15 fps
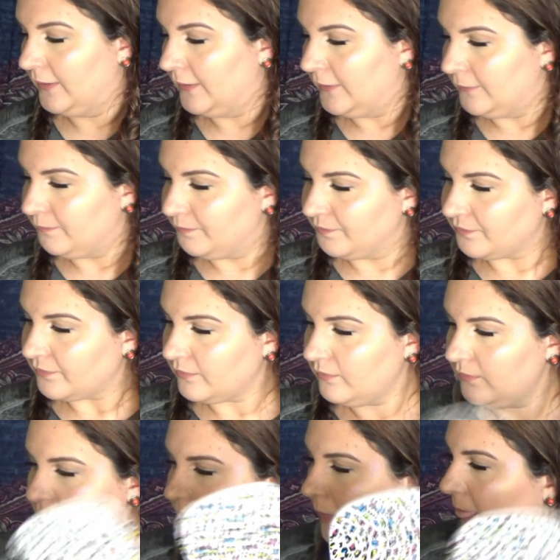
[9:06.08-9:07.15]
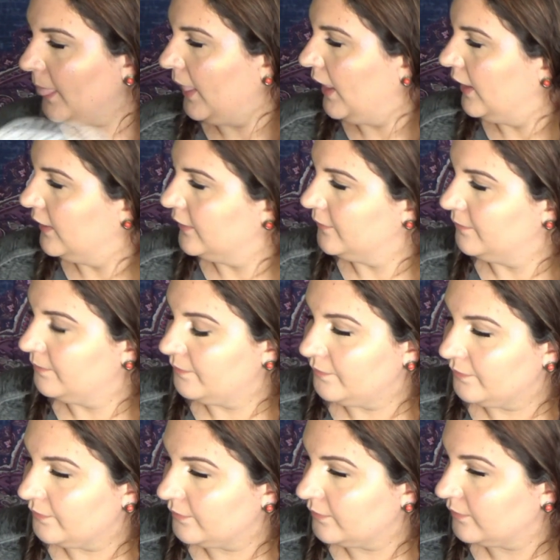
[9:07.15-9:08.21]

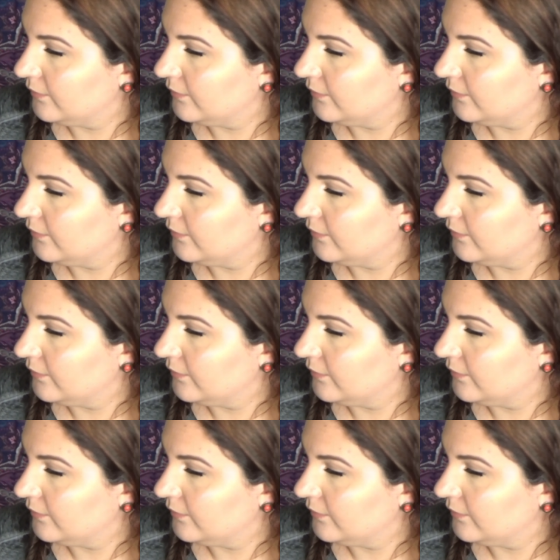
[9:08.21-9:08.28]
[no speech]